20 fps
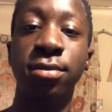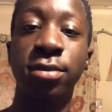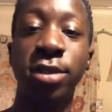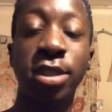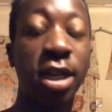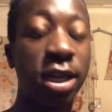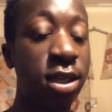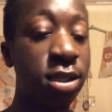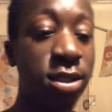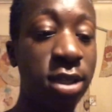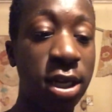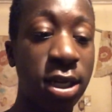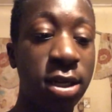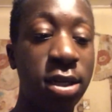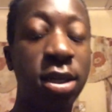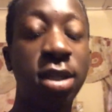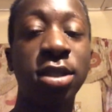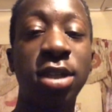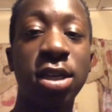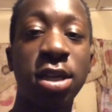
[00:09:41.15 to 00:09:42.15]
It's like
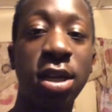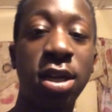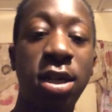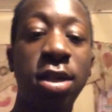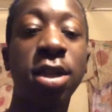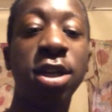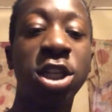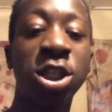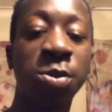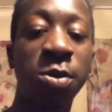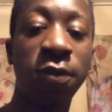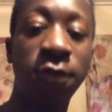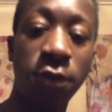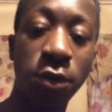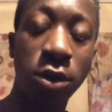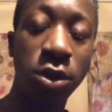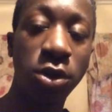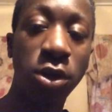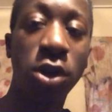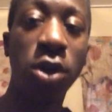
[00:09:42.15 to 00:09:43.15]
a cleanse
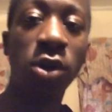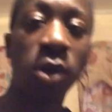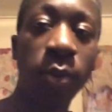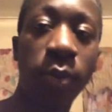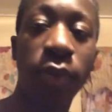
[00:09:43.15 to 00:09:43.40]
before you go and